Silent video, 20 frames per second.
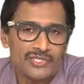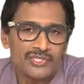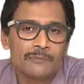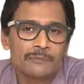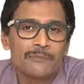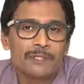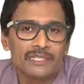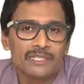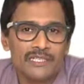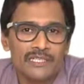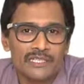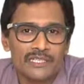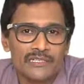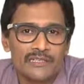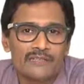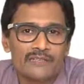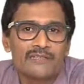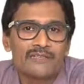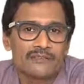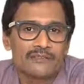in a
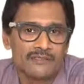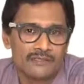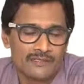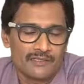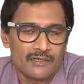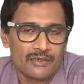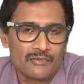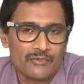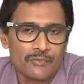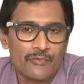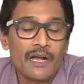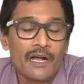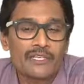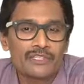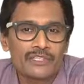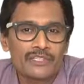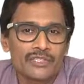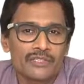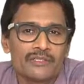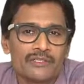particular
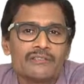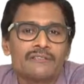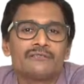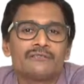function